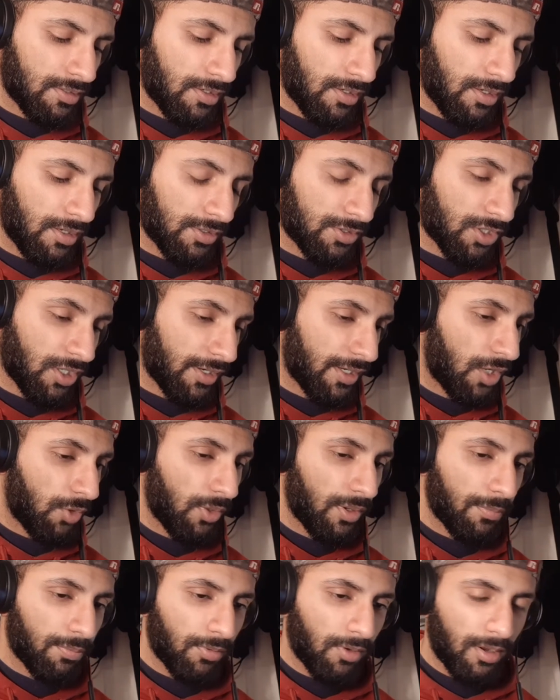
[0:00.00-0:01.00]
John
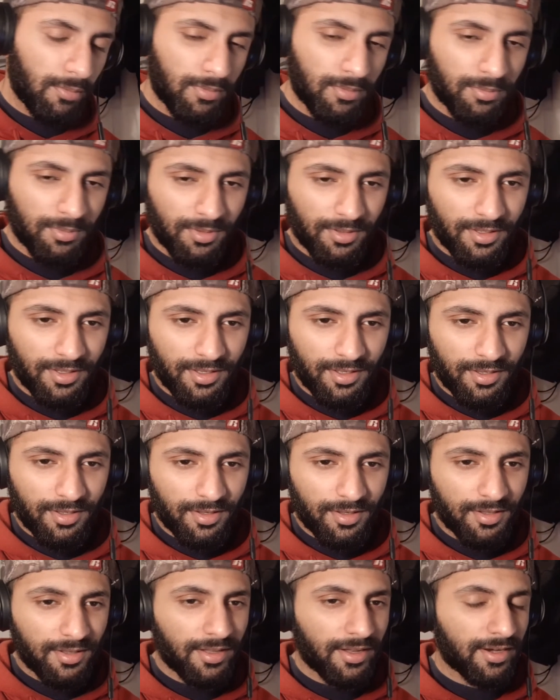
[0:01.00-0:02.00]
Elway, probably
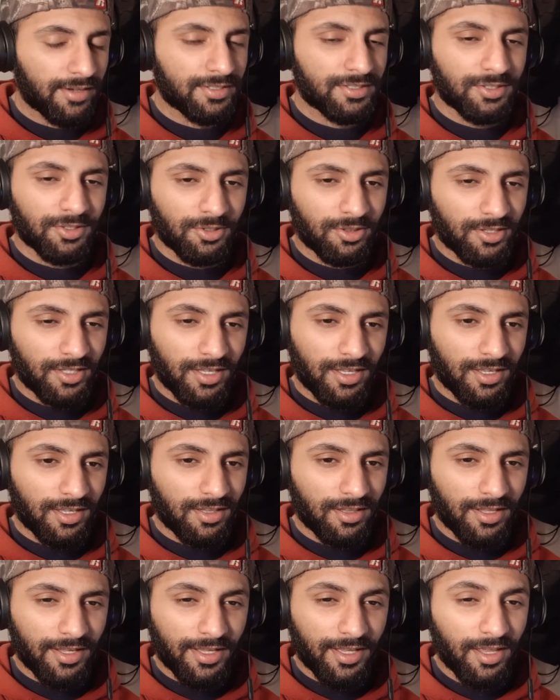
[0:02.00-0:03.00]
they're still thinking
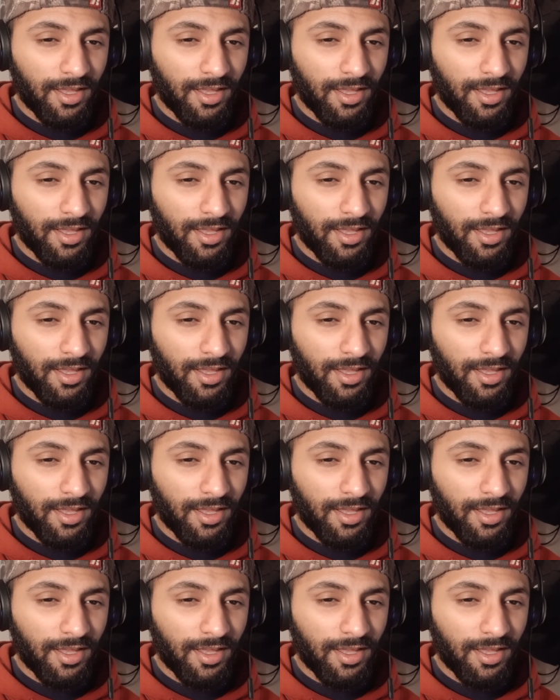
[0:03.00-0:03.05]
like,